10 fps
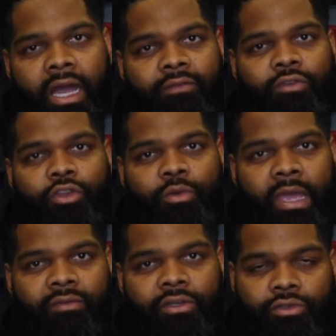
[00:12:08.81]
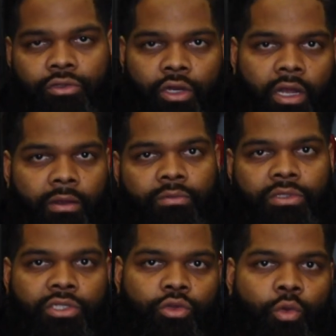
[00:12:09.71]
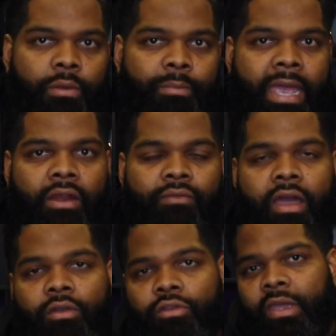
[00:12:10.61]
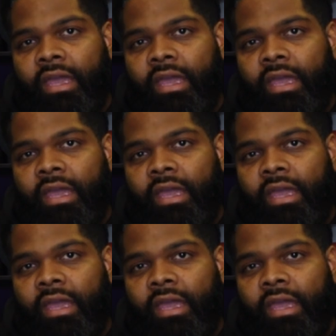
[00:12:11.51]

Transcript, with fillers: uh, if you do have a uh, story background